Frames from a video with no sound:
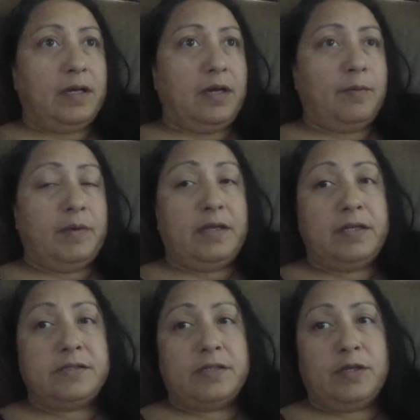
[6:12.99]
um, it
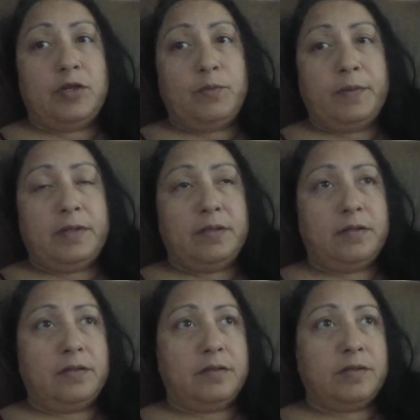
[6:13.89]
is a human
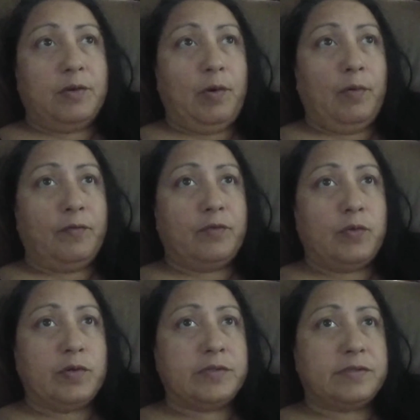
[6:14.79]
throw, of
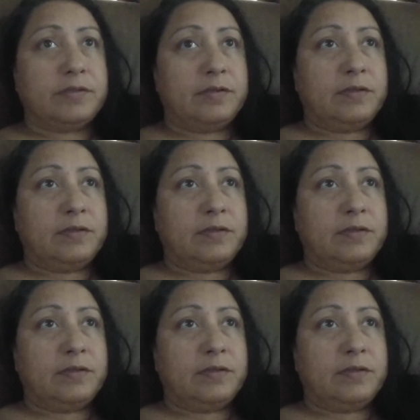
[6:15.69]
course.